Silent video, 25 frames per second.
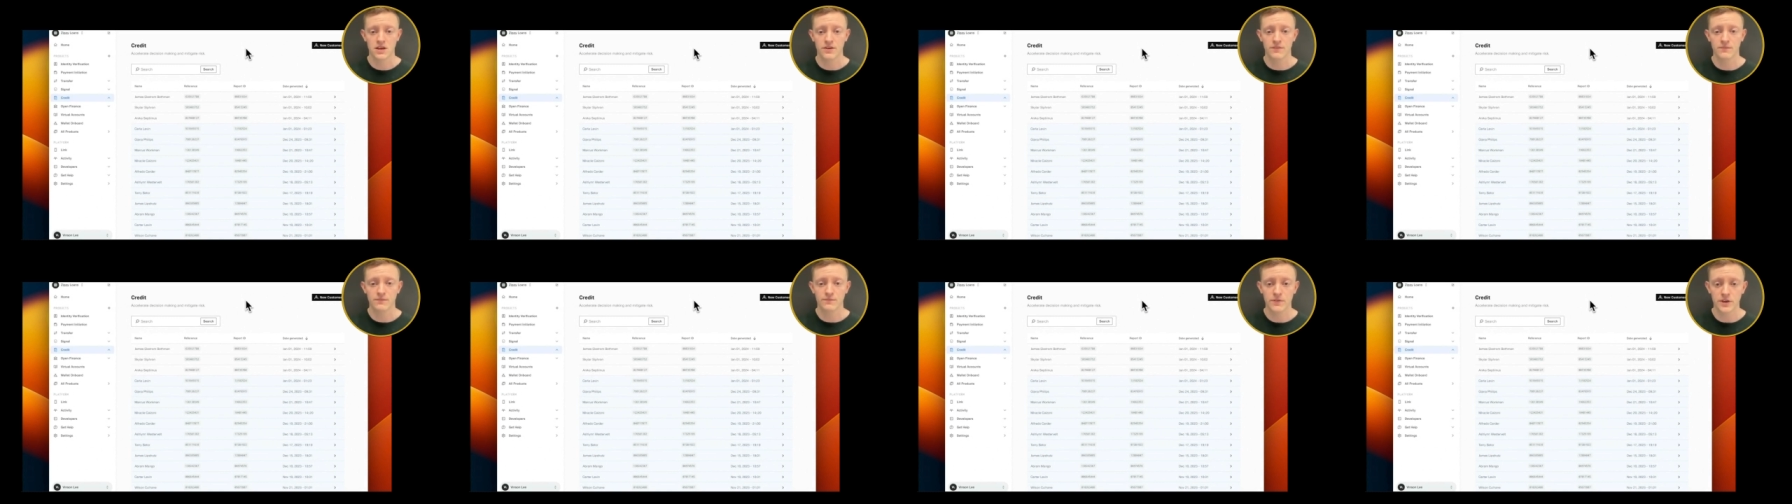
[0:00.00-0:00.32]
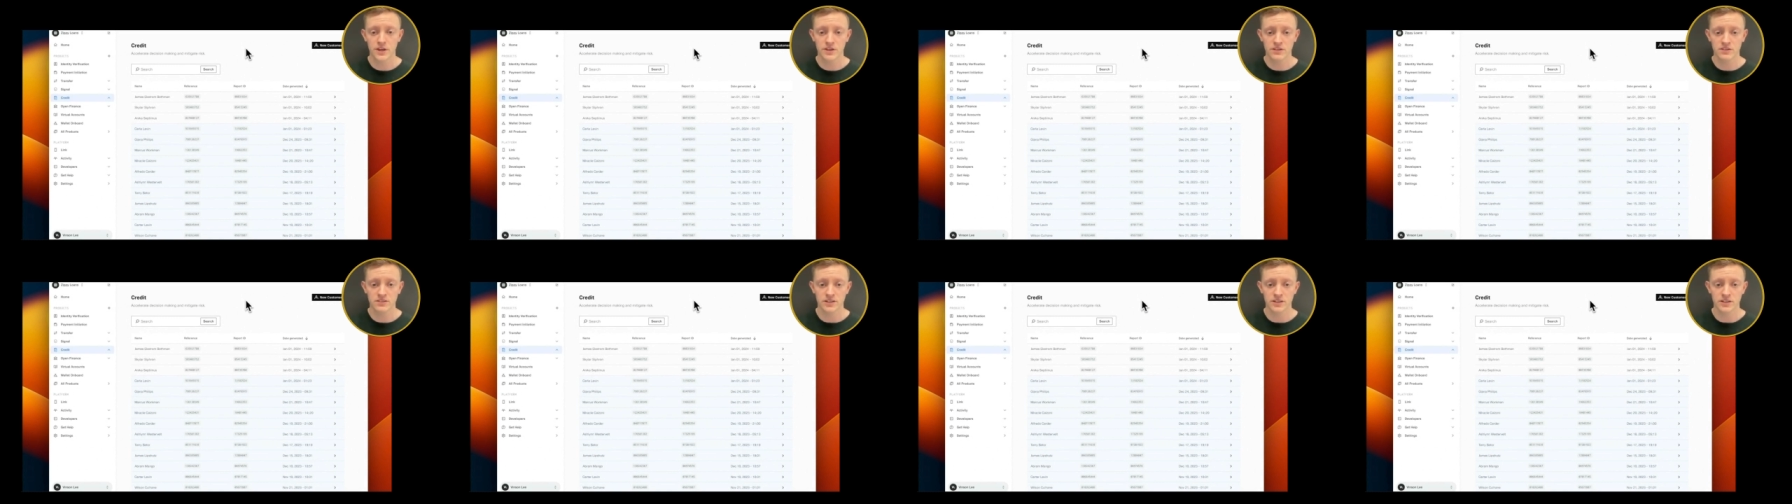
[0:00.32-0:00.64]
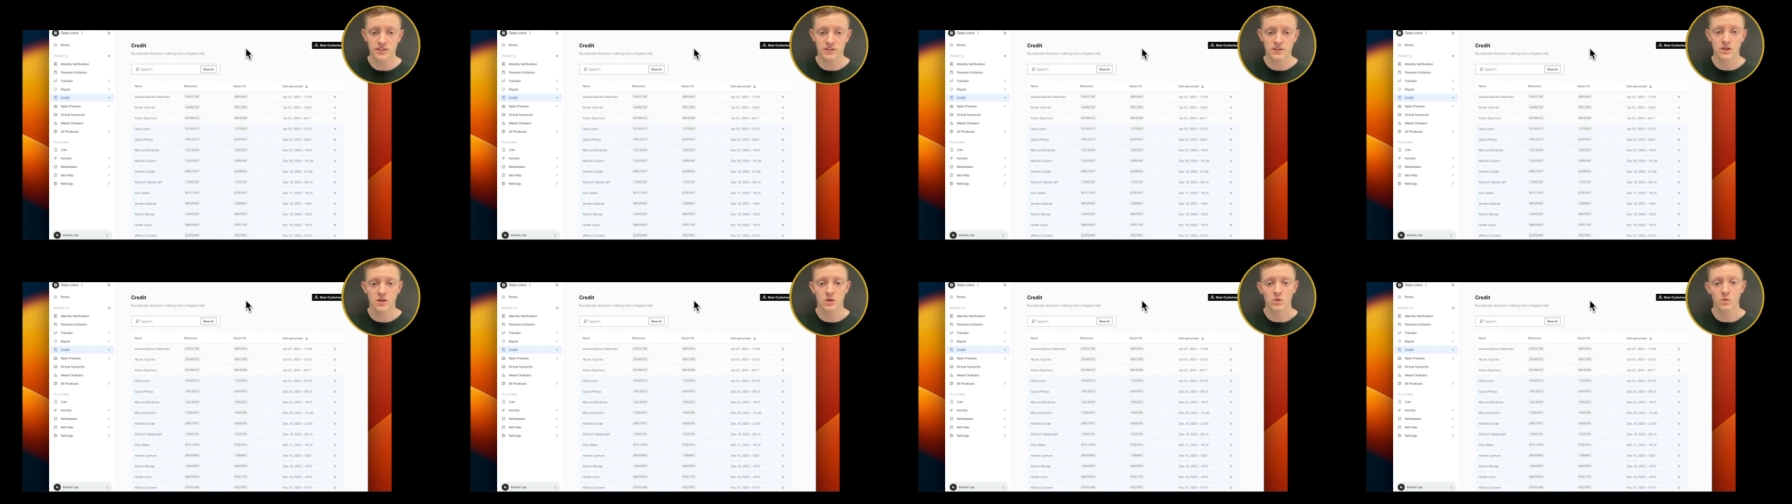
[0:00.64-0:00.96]

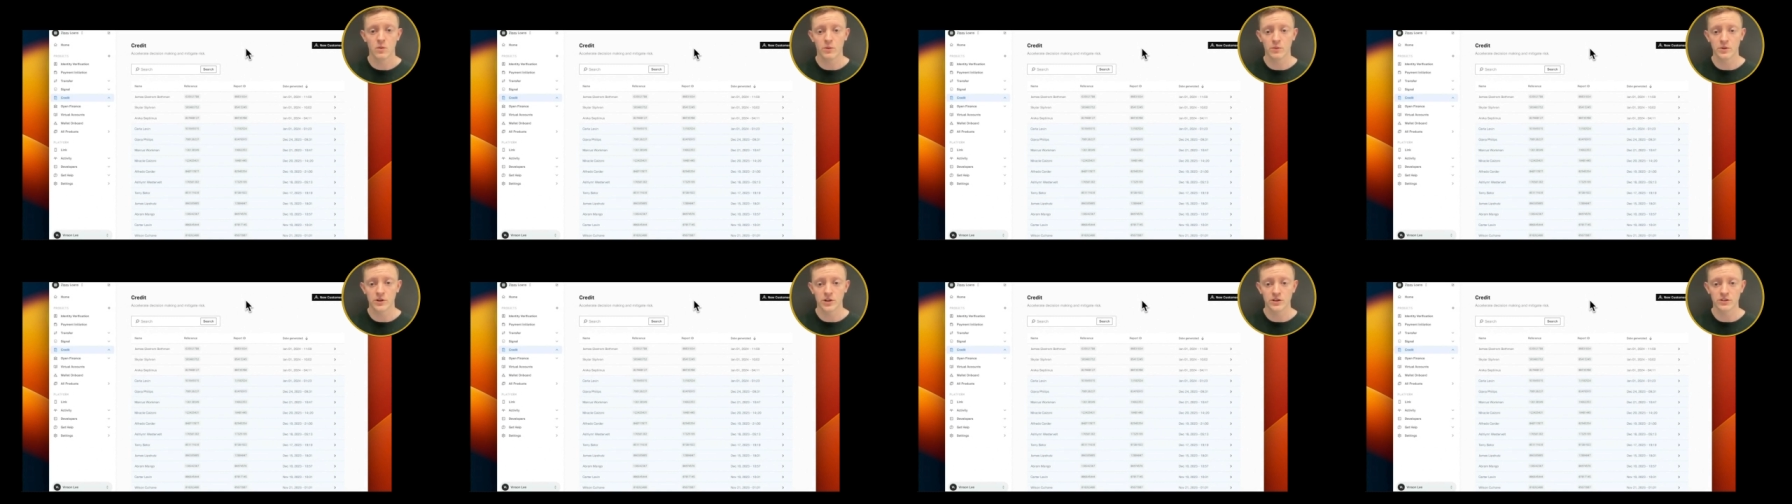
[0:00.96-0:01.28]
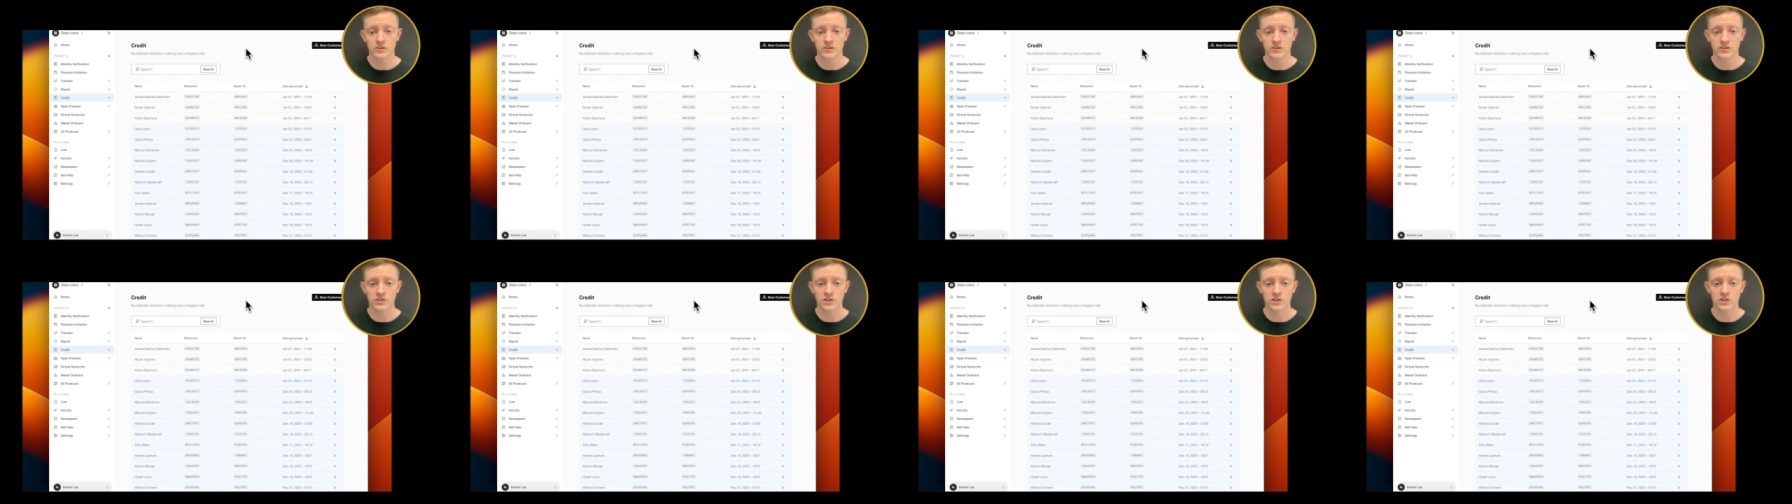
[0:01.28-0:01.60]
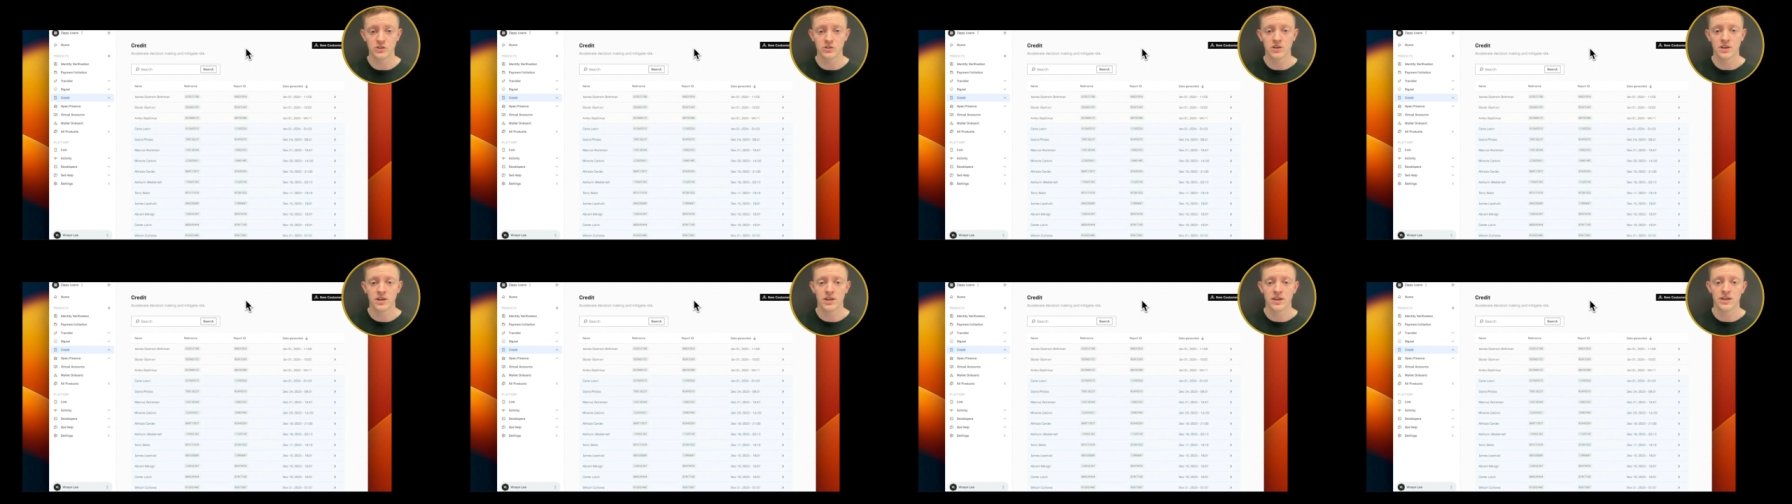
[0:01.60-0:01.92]
Firstly, what we're going to do